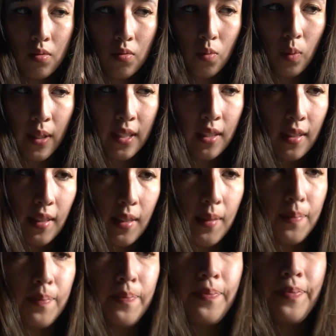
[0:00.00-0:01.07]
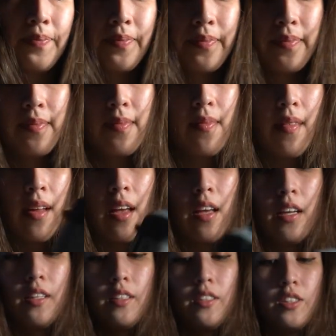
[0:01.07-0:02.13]
waste it.
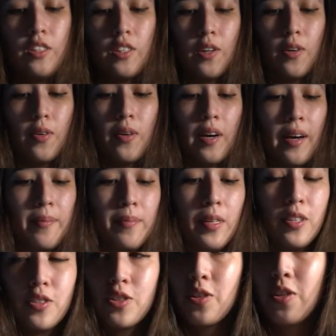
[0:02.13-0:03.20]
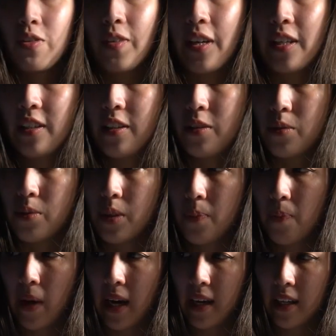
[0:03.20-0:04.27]
So I'm not sure if I need to
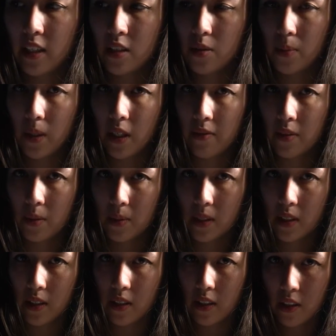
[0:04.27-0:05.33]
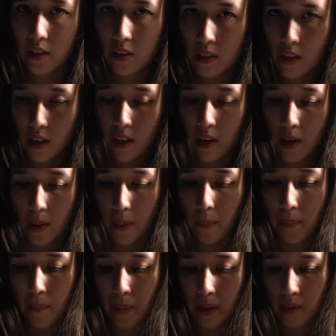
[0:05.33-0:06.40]
repackage whatever was in here,
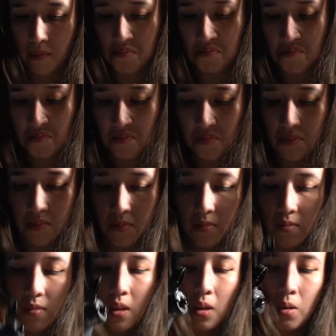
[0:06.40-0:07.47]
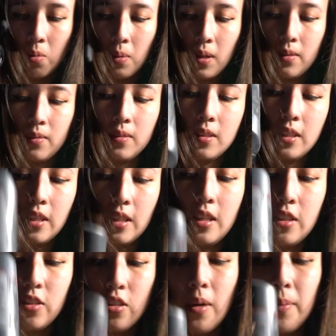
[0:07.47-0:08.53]
but oh well.
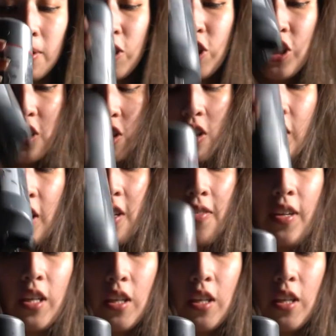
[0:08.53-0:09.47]
So I'm just gonna give it